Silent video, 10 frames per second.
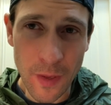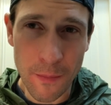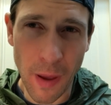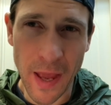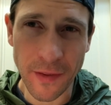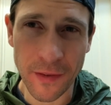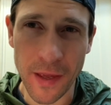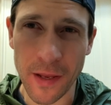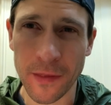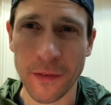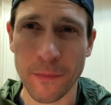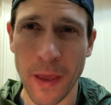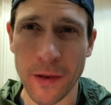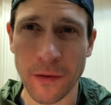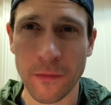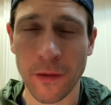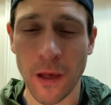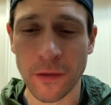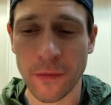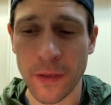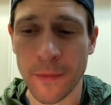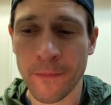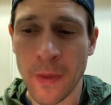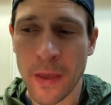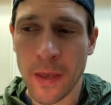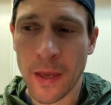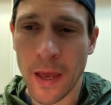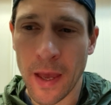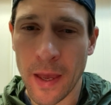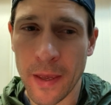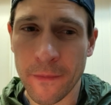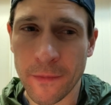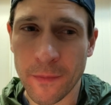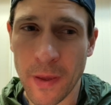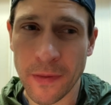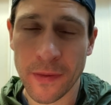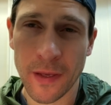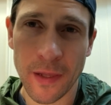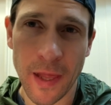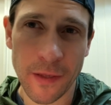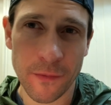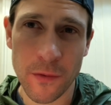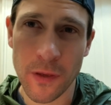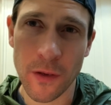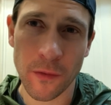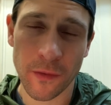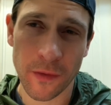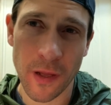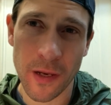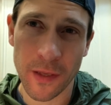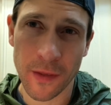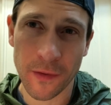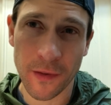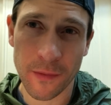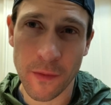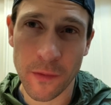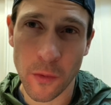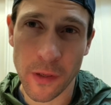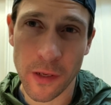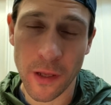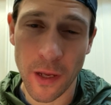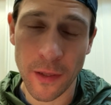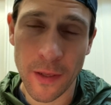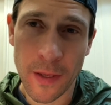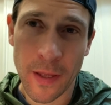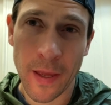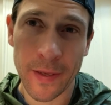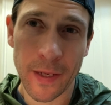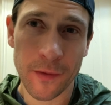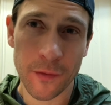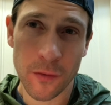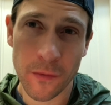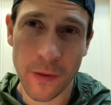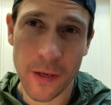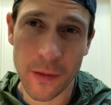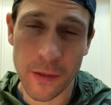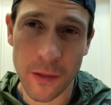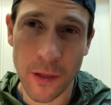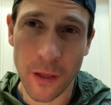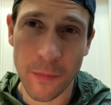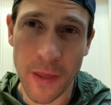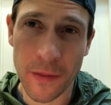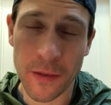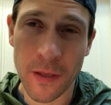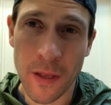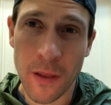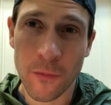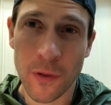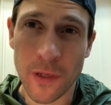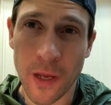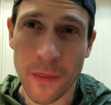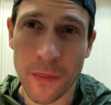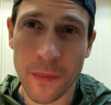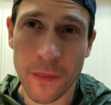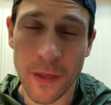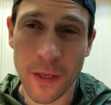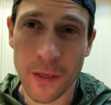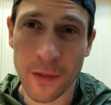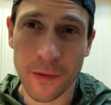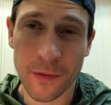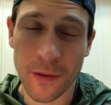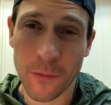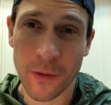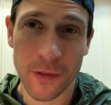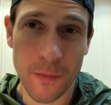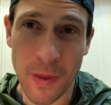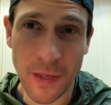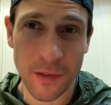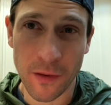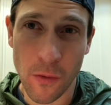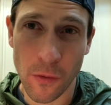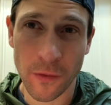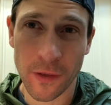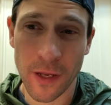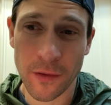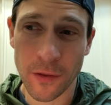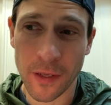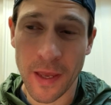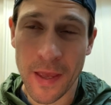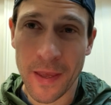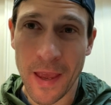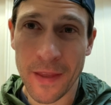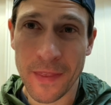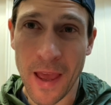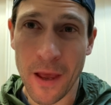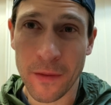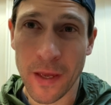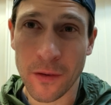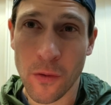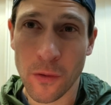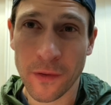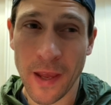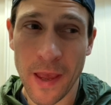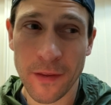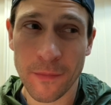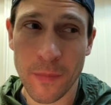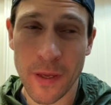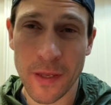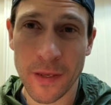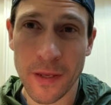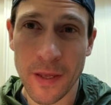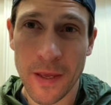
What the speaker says: mindset and the Spanish philosophy. I spent the last few years studying the system of Toni Nadal. I got certified in the Nadal method, which I think was an amazing course that I took. And now that course has been